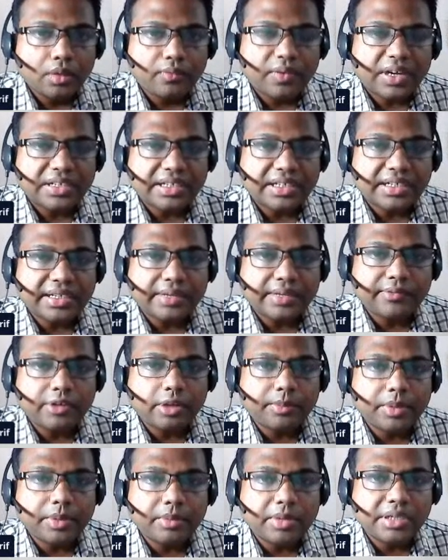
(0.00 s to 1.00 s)
Further
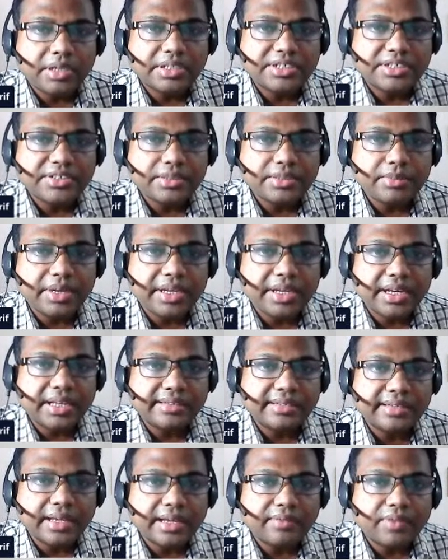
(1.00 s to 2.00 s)
develop emergency
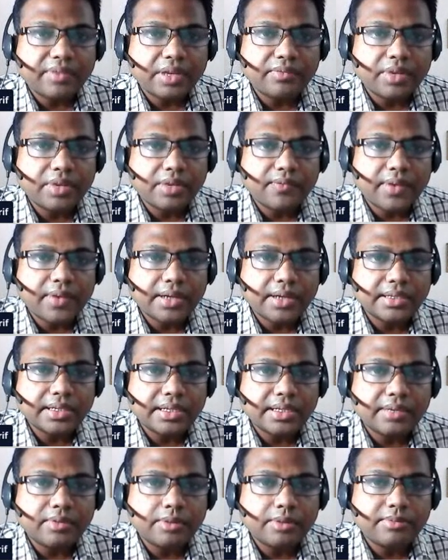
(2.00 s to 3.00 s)
medical survivor,
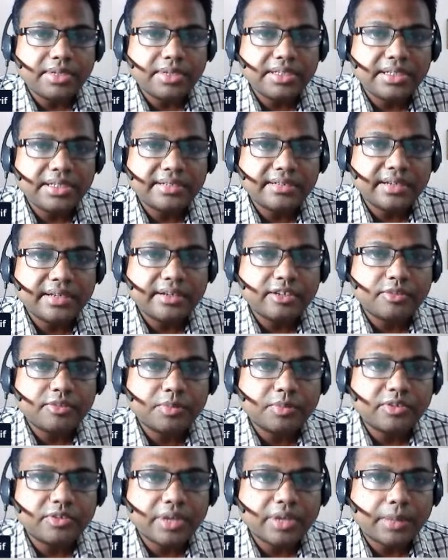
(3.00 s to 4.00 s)
further develop disaster
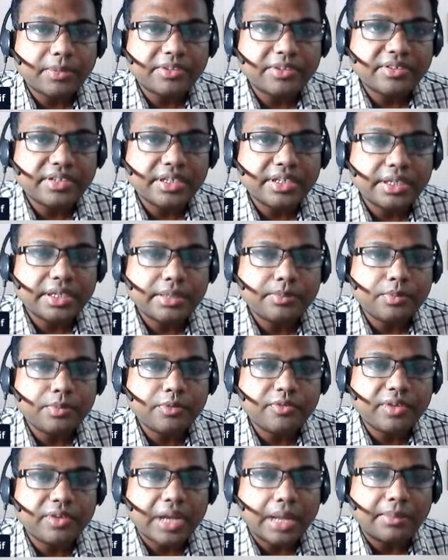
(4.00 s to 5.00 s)
response capacity,
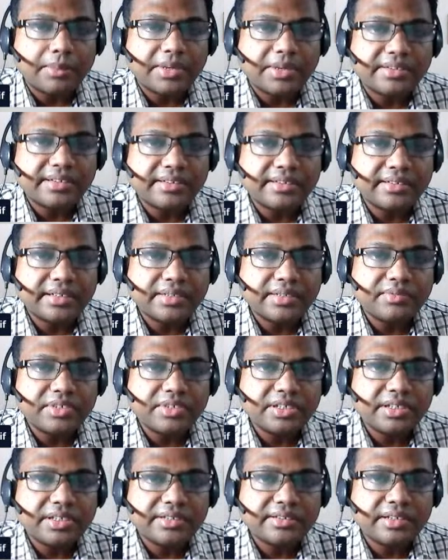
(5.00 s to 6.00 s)
improve climate sensitive
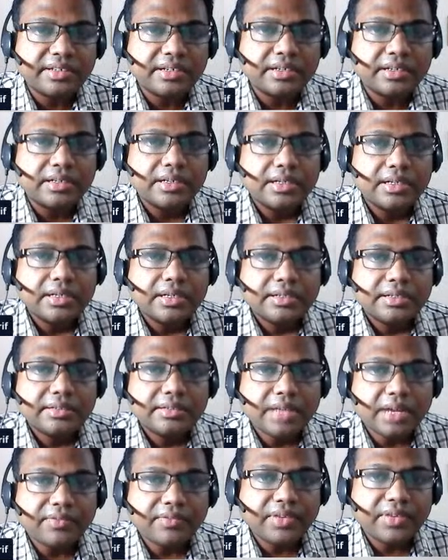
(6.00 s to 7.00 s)
disaster
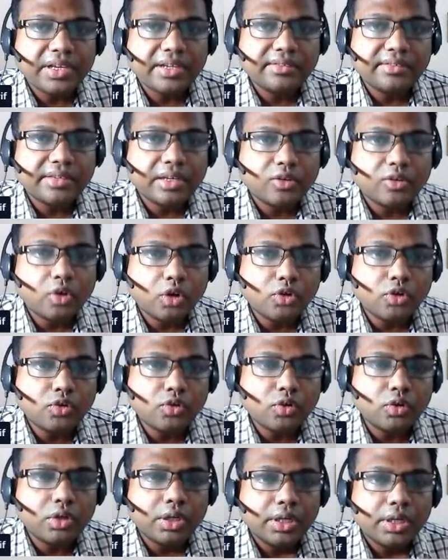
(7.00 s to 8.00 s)
surveillance and
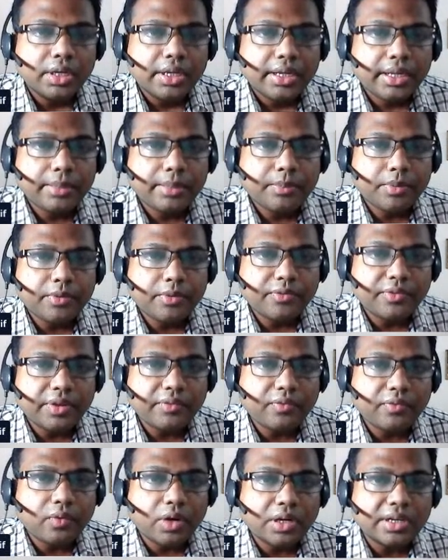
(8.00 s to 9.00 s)
control, improve
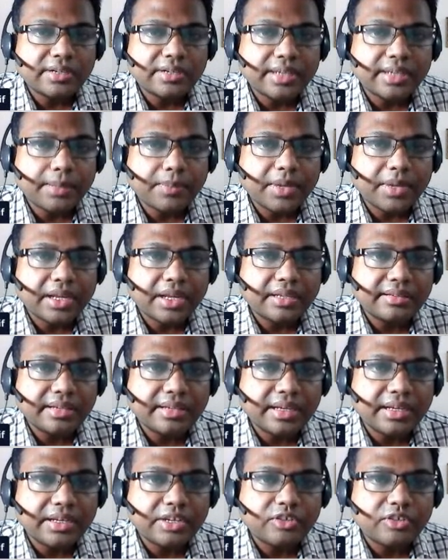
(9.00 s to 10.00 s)
safe water supply and
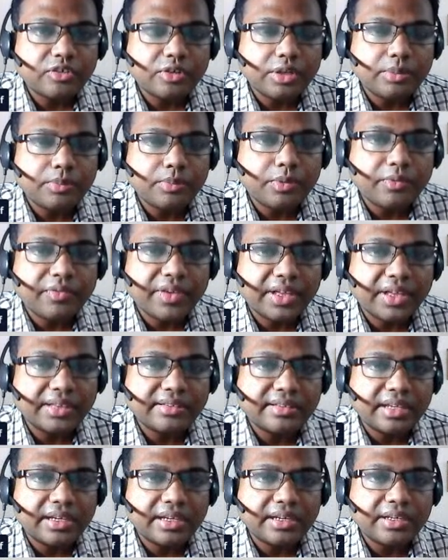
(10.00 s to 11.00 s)
sanitation, improve
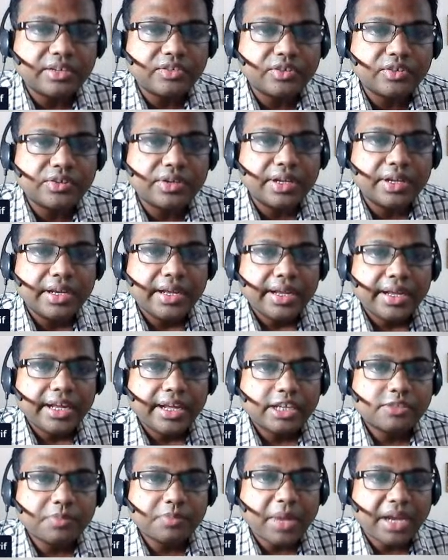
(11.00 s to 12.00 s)
health sanitation,
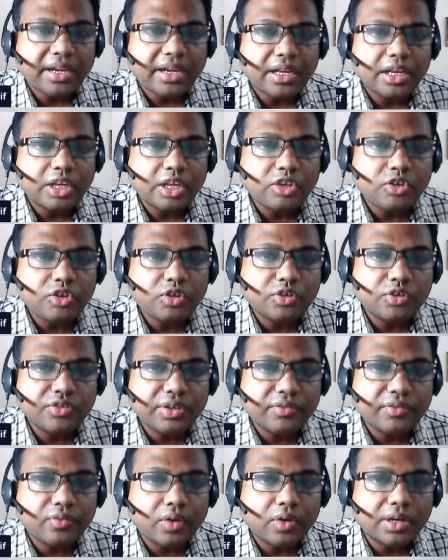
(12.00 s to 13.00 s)
expand and ensure
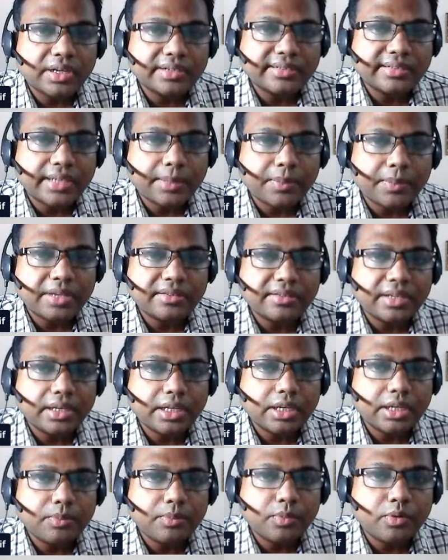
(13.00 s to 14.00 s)
safe water supplies
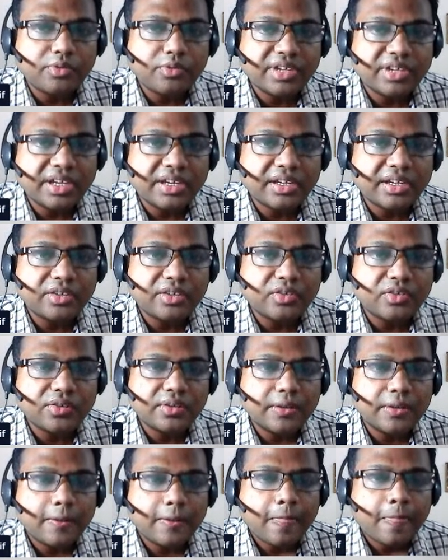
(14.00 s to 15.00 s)
and improve
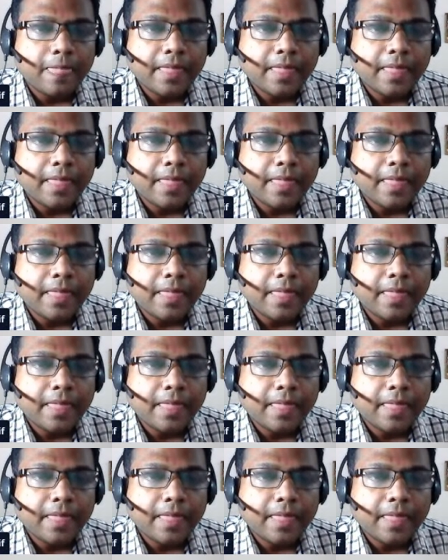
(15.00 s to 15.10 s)
sanitations,